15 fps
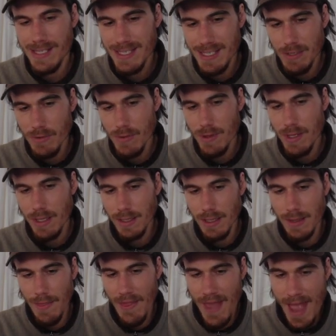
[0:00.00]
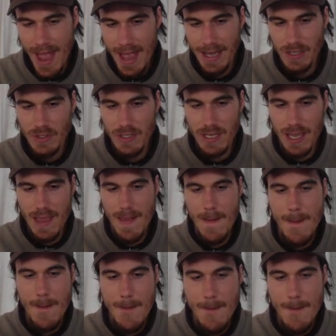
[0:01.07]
I still think that actually